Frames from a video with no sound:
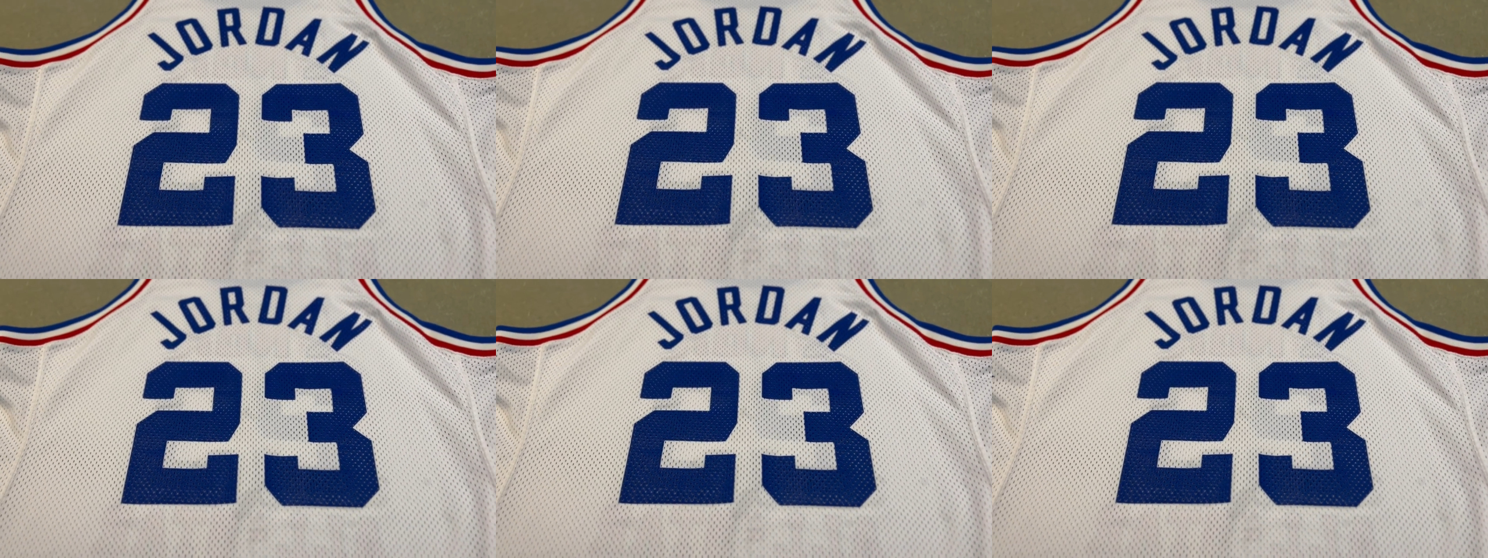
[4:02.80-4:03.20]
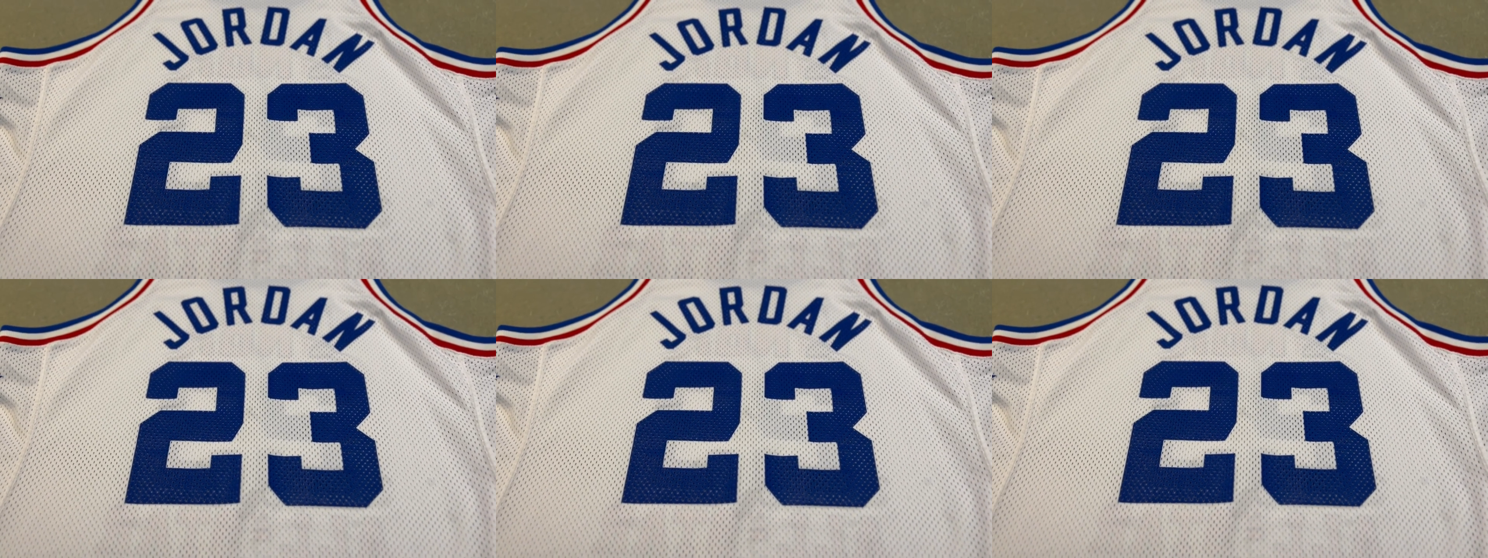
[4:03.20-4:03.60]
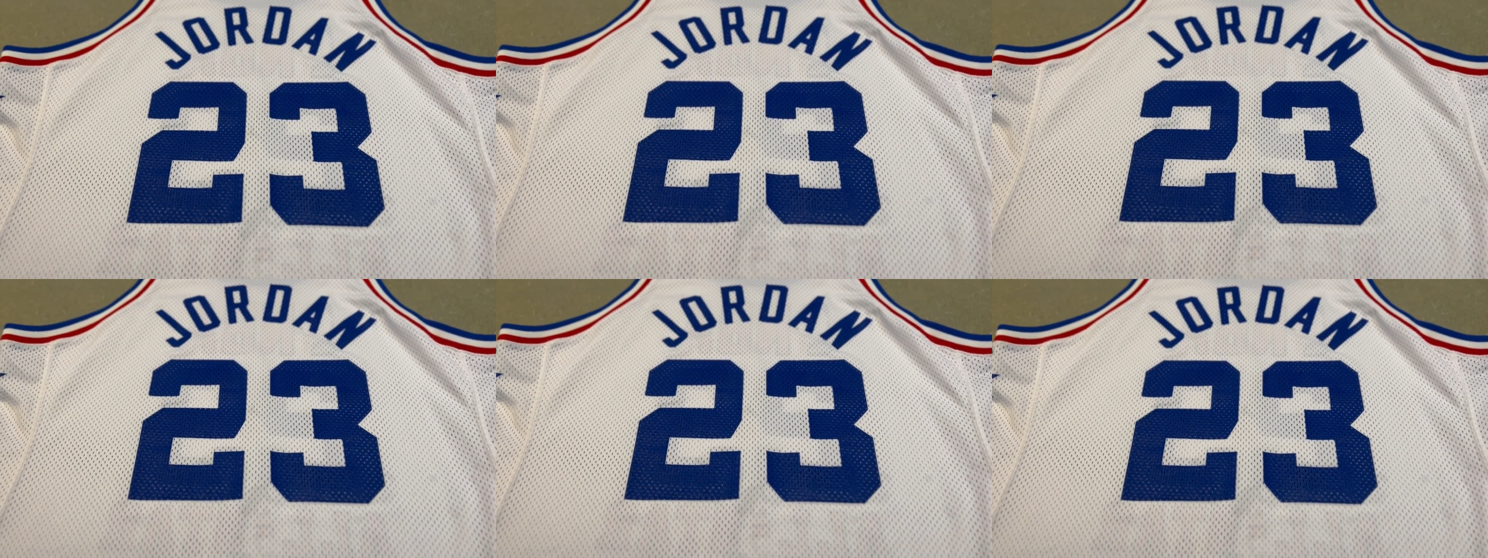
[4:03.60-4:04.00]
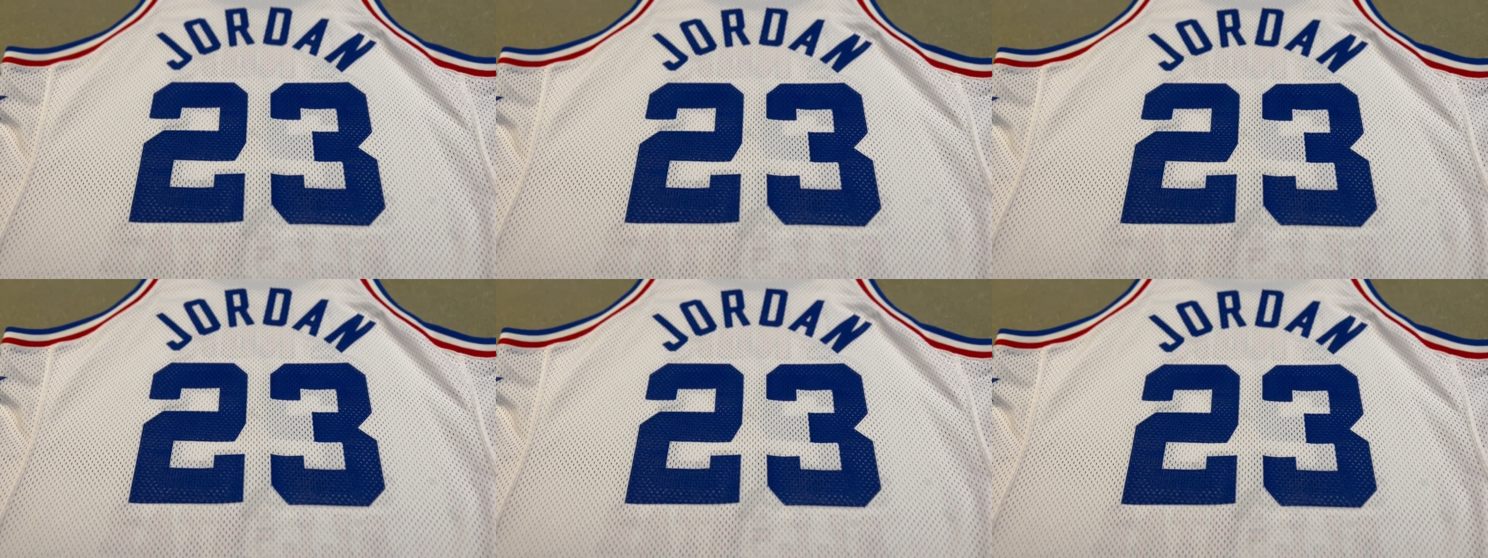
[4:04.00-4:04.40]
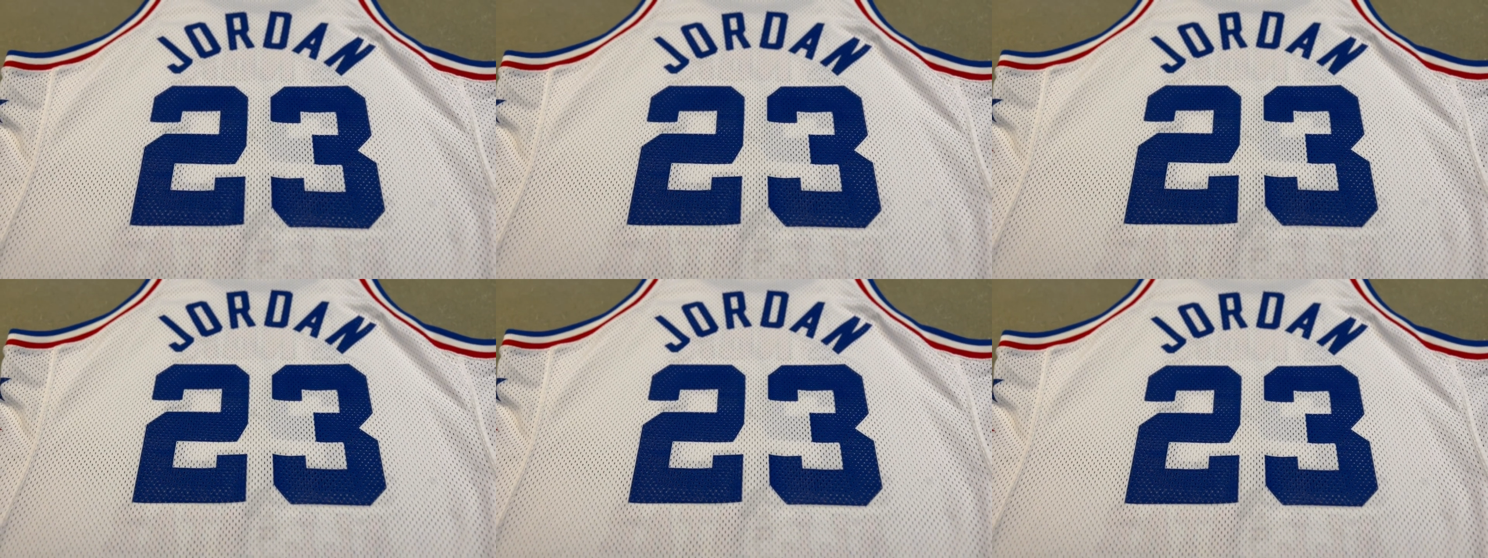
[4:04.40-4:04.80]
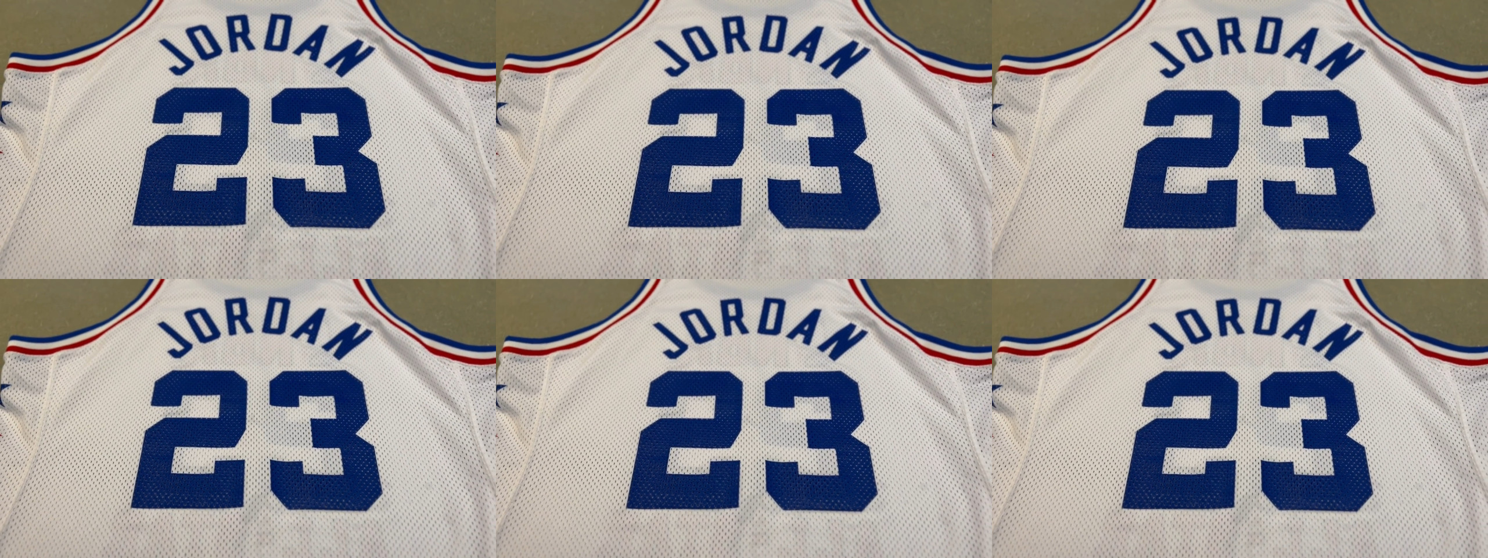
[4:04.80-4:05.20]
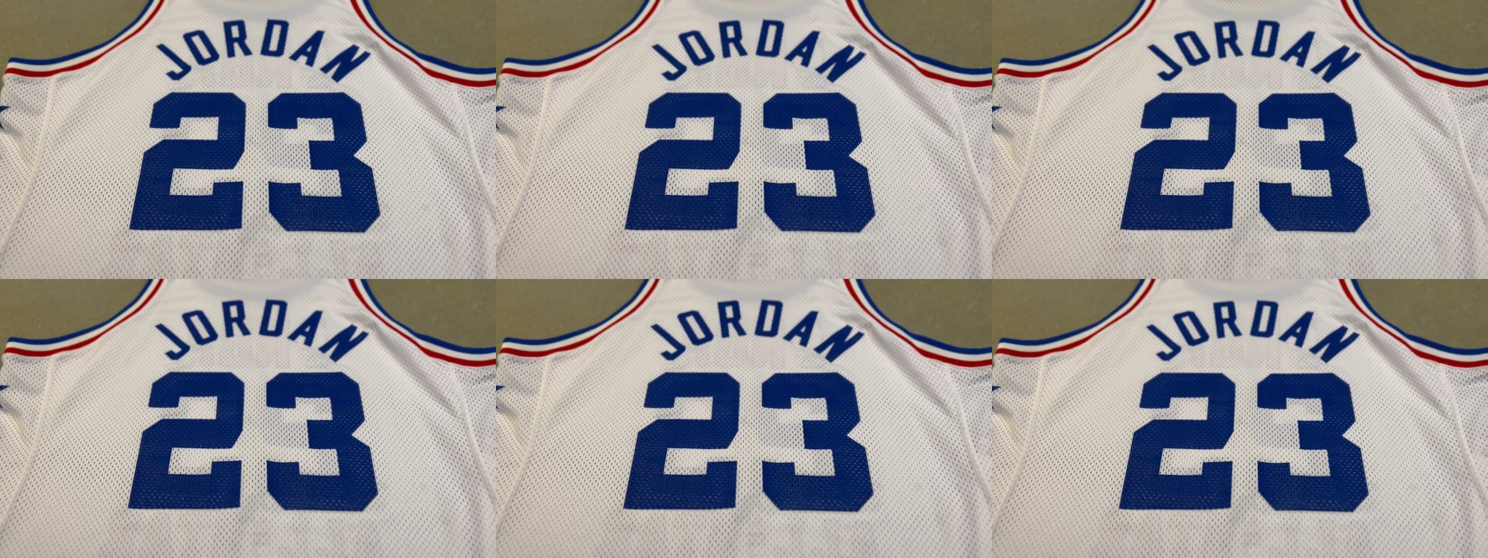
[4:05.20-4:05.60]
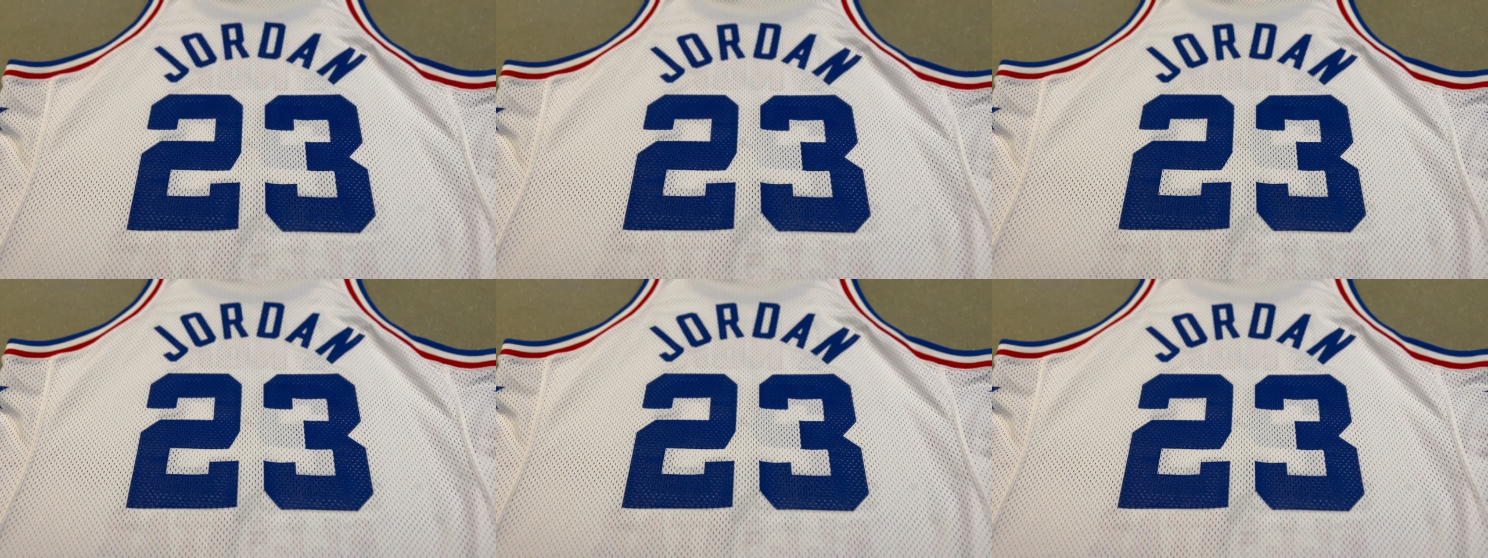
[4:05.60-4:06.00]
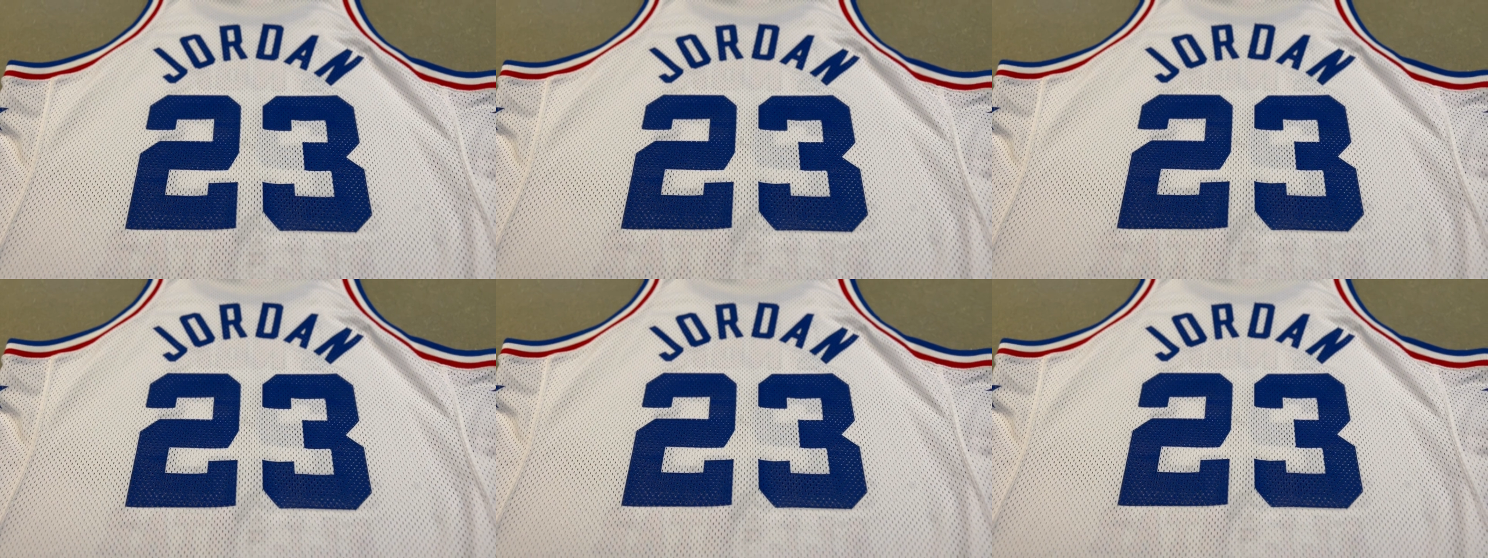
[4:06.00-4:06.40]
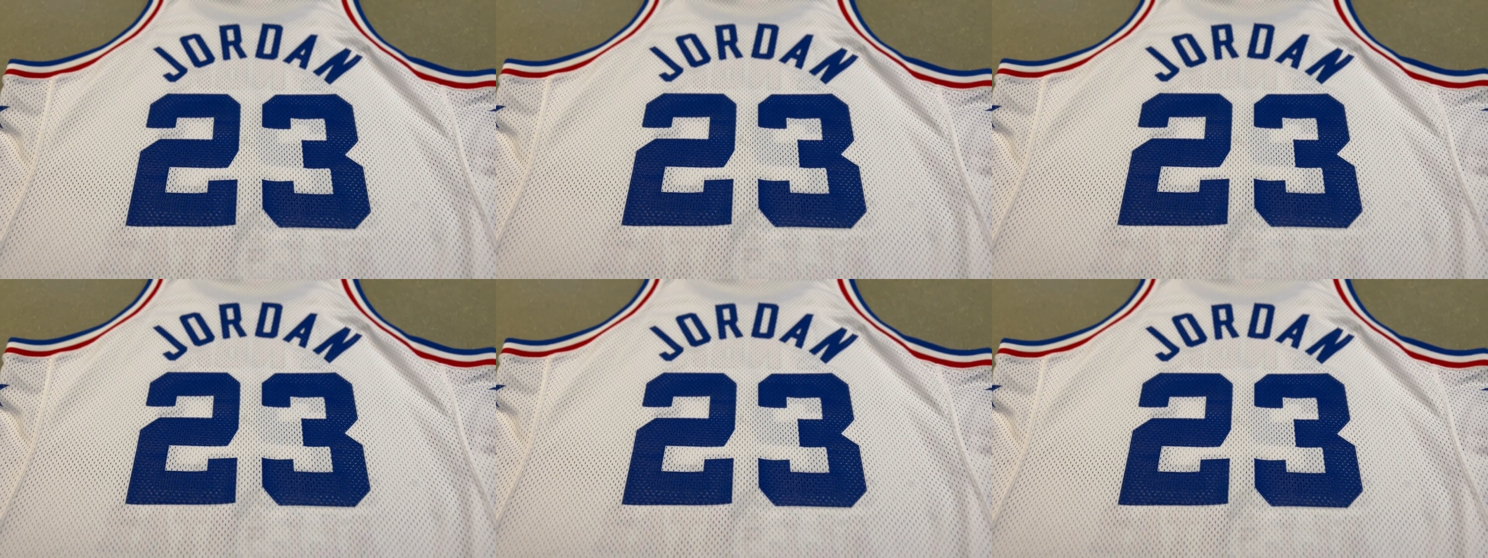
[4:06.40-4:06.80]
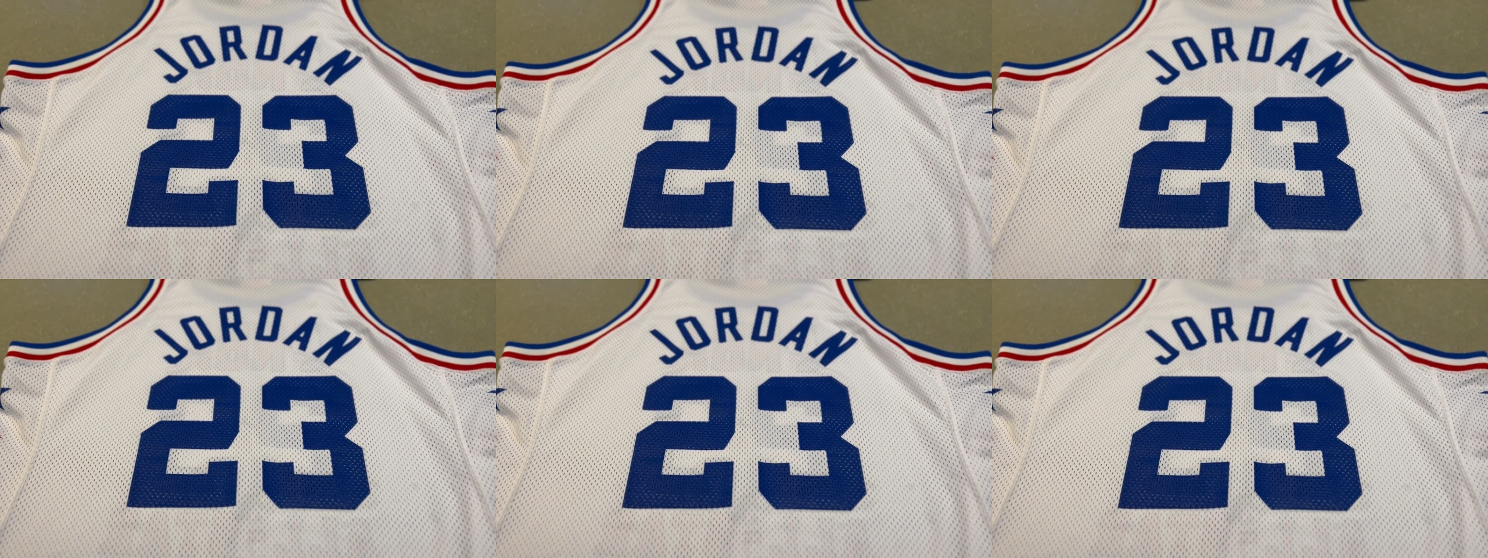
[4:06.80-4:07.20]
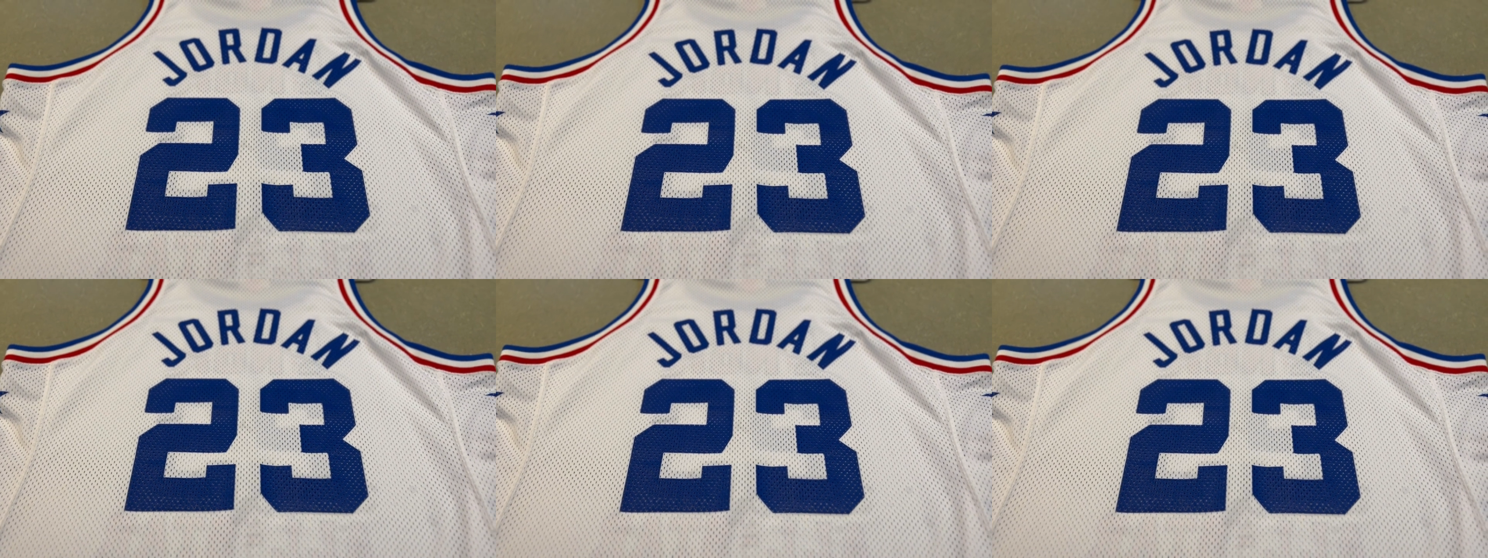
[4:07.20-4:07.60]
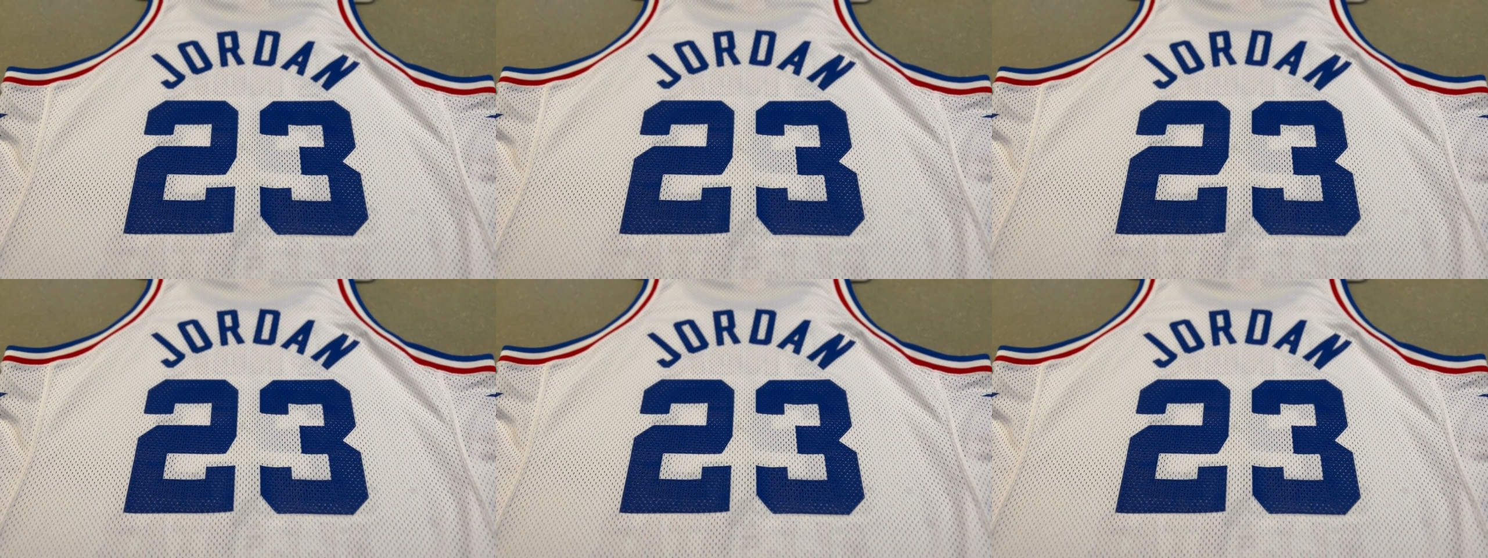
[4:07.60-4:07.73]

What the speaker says: Nobody's mouth can be seen.